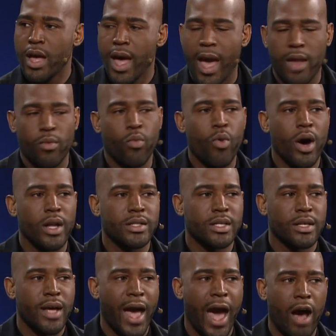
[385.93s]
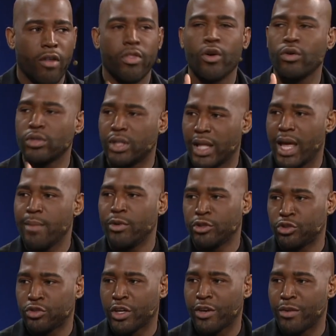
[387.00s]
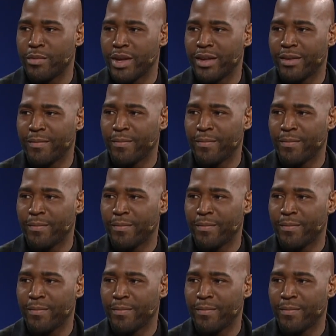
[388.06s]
and how those labels trigger me.